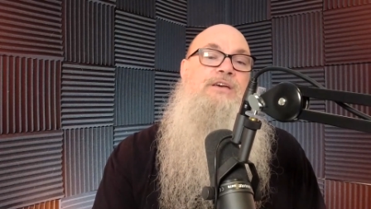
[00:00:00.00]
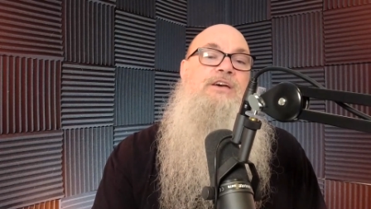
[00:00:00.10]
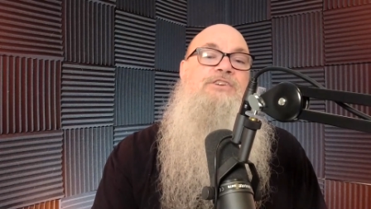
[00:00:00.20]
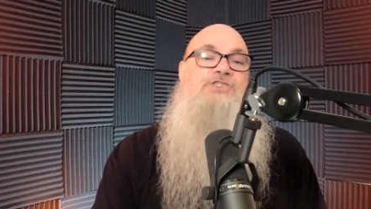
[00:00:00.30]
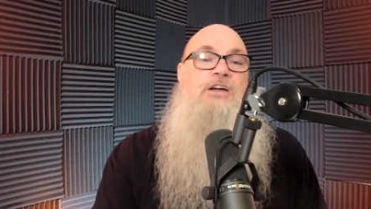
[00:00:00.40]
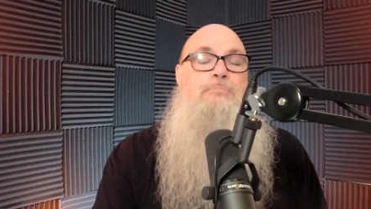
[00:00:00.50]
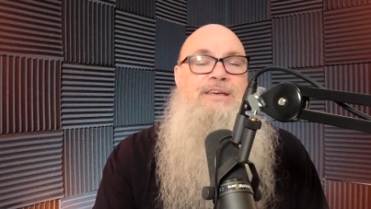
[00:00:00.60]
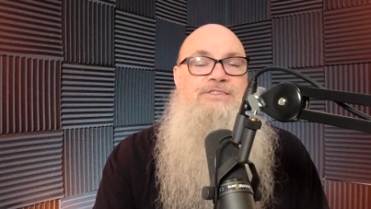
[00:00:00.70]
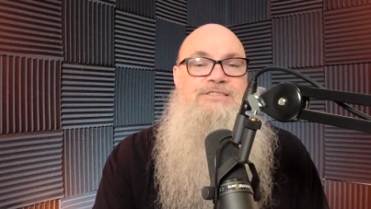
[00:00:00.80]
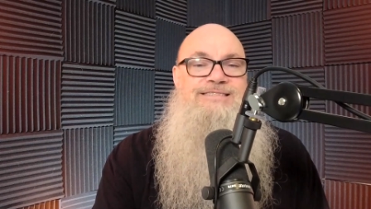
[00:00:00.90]
Sean
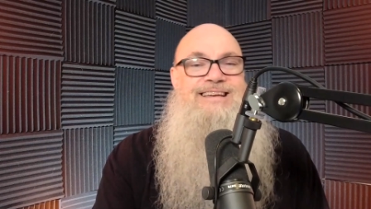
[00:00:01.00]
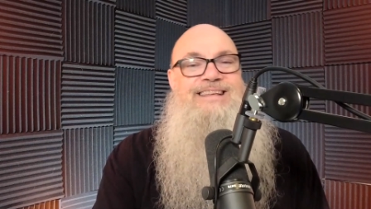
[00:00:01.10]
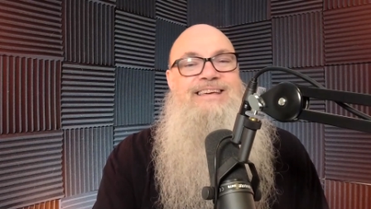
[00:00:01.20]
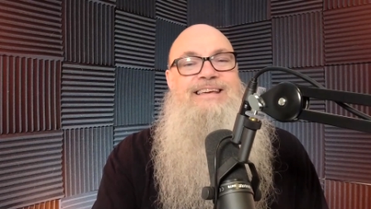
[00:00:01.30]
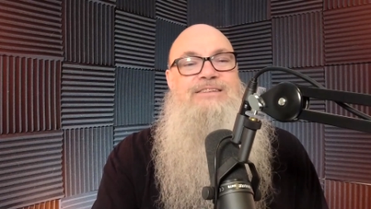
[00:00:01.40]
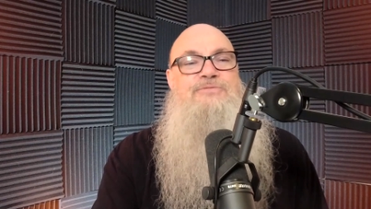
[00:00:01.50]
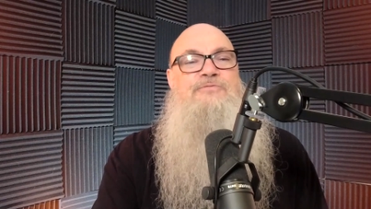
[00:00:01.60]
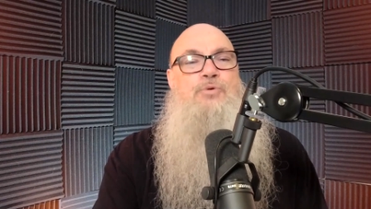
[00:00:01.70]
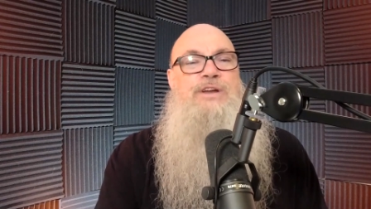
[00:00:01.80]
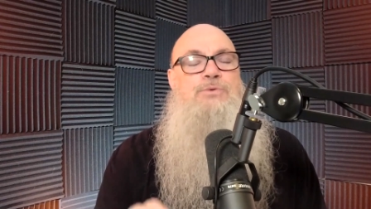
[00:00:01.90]
mentions that he gets
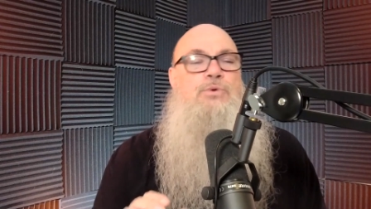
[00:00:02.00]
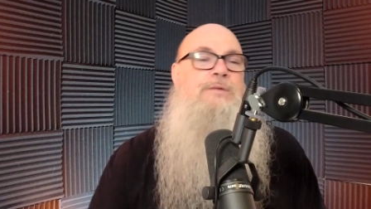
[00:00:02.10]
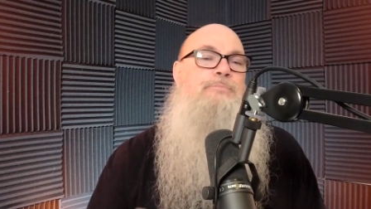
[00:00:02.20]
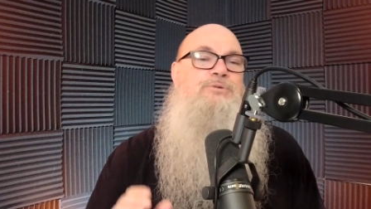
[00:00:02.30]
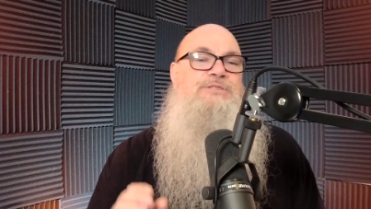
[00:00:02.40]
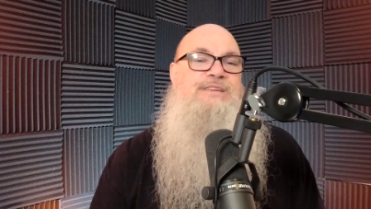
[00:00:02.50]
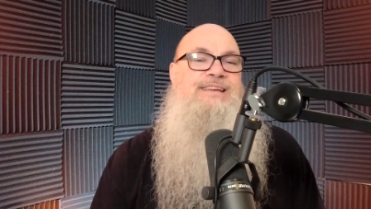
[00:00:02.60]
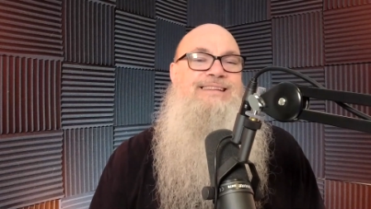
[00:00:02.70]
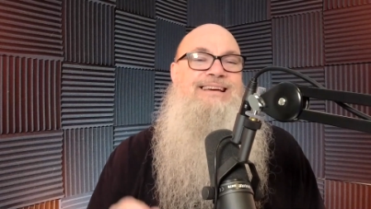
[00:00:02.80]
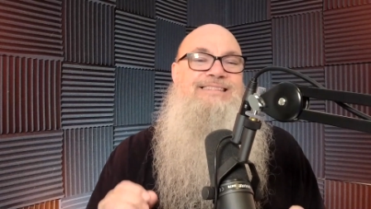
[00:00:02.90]

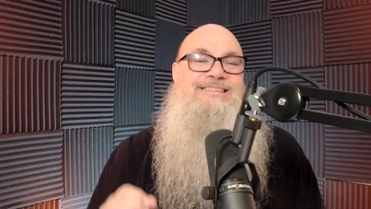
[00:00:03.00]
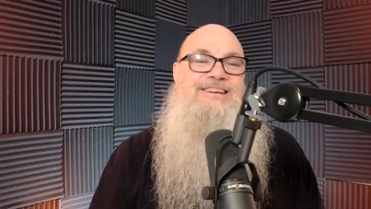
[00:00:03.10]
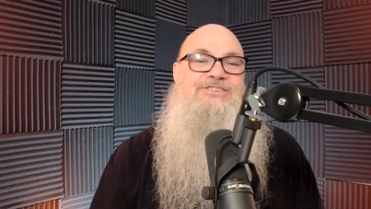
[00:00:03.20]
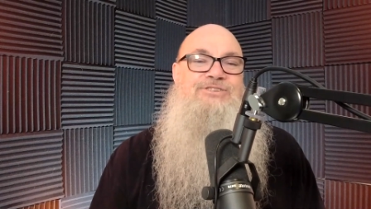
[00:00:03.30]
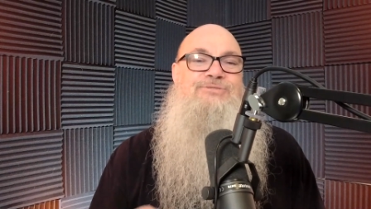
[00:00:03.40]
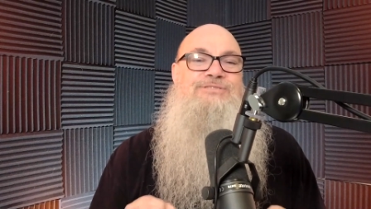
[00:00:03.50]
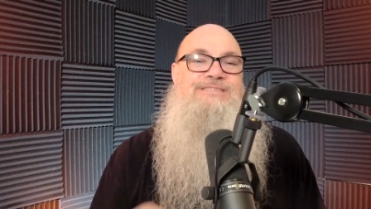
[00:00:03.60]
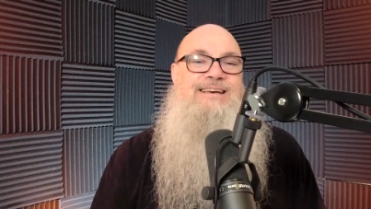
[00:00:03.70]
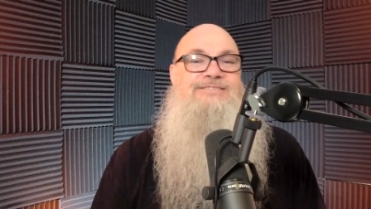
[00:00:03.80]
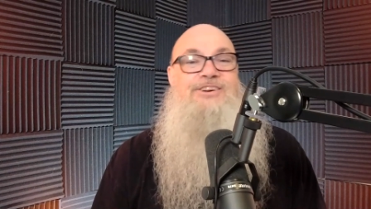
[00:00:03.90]
41% additional
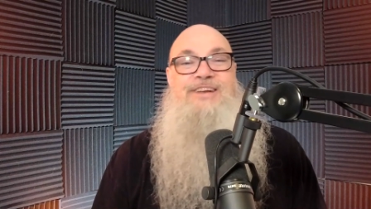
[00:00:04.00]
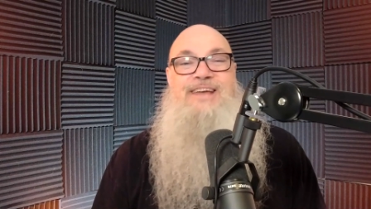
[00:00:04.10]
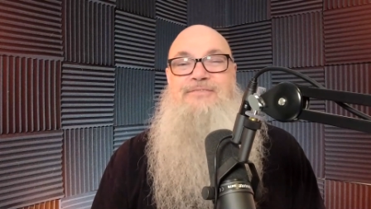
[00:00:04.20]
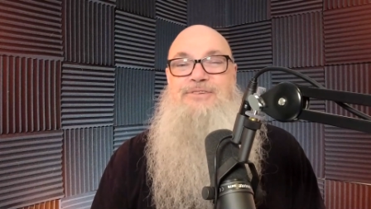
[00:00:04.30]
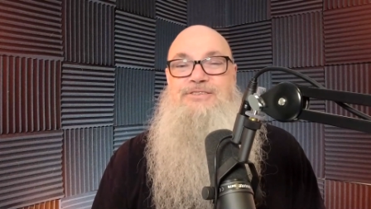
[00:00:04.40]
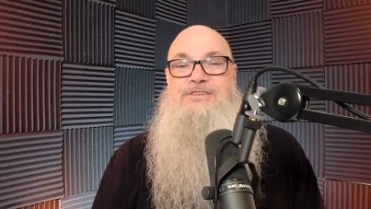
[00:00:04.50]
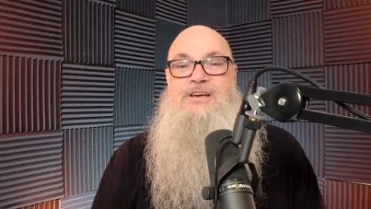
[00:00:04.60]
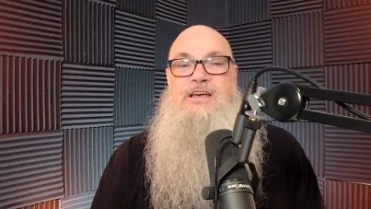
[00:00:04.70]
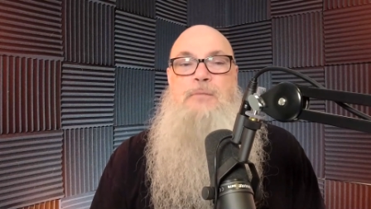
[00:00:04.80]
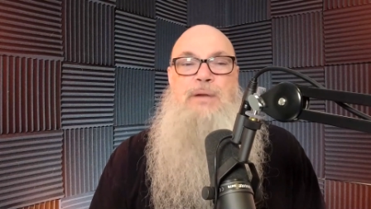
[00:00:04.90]
sales on average
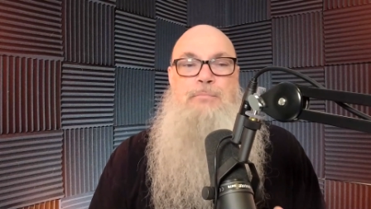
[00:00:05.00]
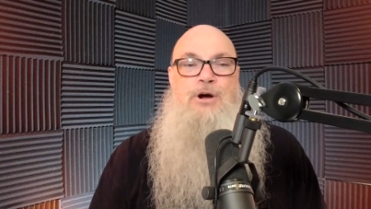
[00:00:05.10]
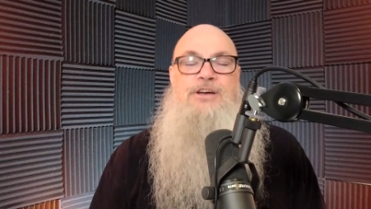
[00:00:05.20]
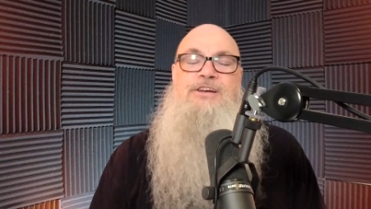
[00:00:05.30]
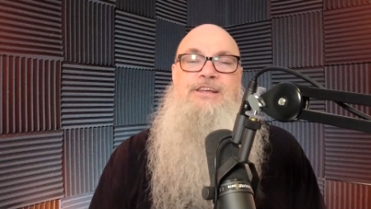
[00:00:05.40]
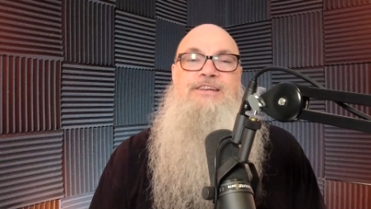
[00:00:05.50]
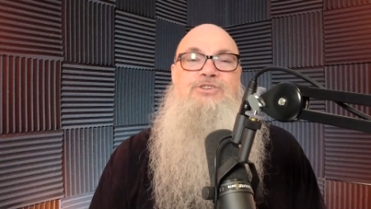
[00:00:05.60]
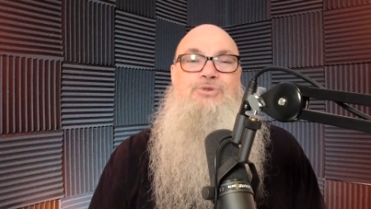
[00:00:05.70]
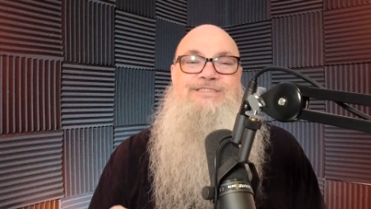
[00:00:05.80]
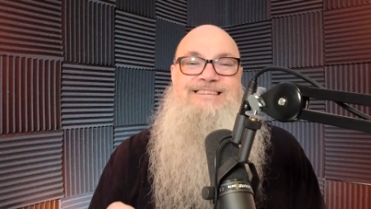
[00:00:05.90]
by marketing
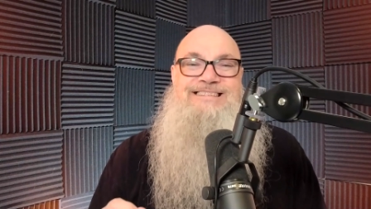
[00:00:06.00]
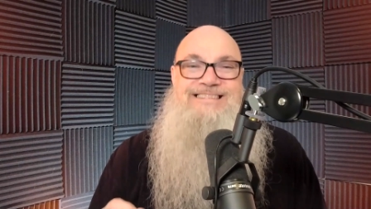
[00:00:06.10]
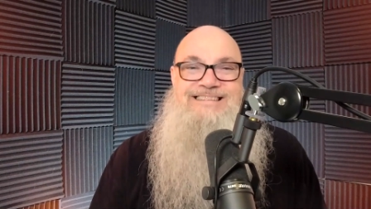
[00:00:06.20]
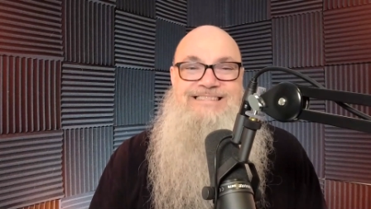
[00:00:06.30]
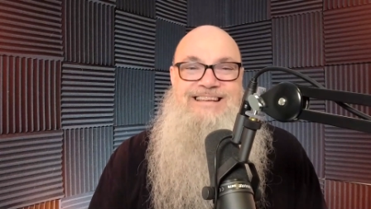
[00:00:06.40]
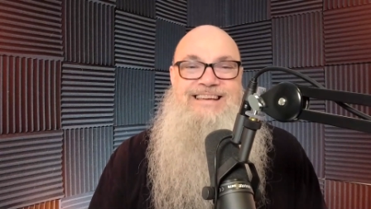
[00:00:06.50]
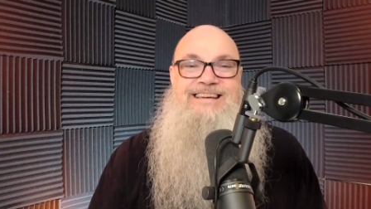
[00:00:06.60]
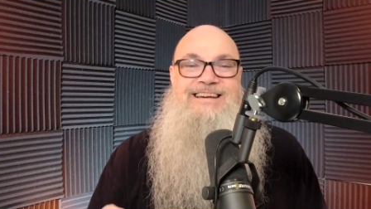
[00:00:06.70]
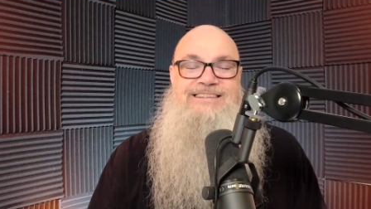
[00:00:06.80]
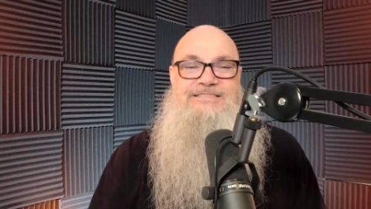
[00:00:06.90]
to his
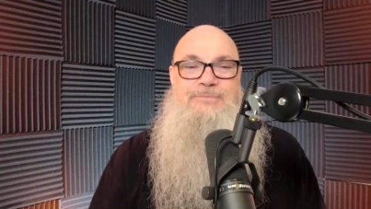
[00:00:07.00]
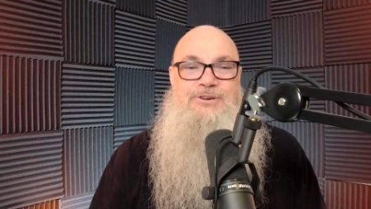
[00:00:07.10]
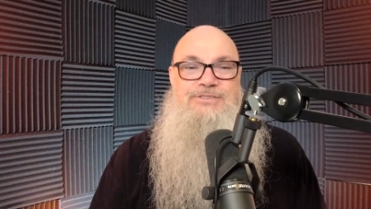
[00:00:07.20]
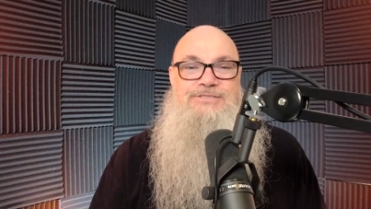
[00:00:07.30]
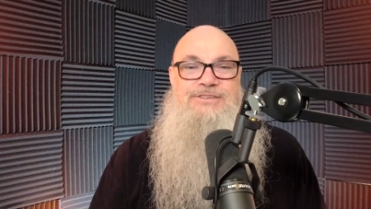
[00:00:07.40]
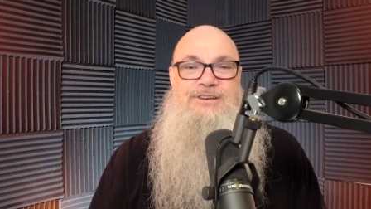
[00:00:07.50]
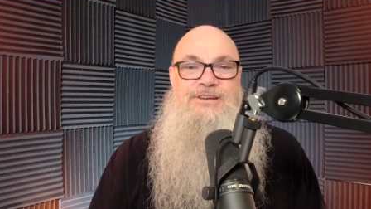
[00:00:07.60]
existing customers.